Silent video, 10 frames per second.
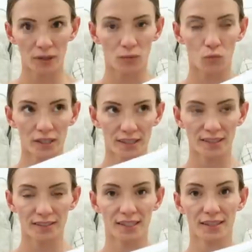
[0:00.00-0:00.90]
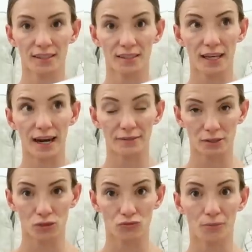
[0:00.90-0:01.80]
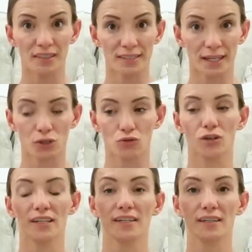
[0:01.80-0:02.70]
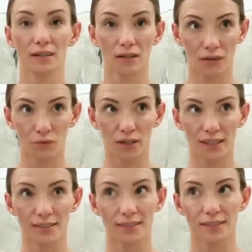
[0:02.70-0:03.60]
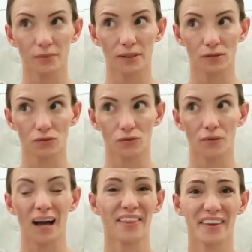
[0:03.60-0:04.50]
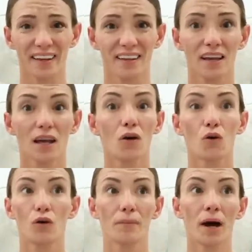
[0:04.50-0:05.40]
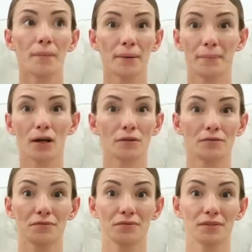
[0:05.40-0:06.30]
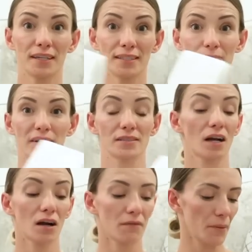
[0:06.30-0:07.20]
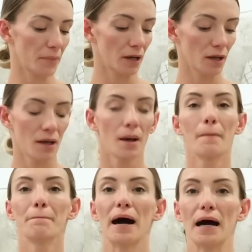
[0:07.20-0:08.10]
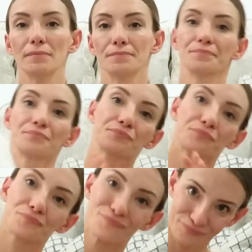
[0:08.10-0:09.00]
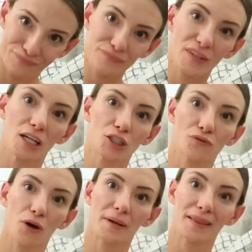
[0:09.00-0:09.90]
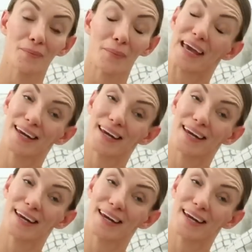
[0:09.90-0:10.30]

one of these in Harrison's room in his second drawer and another one of these in Isabella's room, I think. Or it might be both in Isabella's, I can't remember. But I just thought I'd pick them up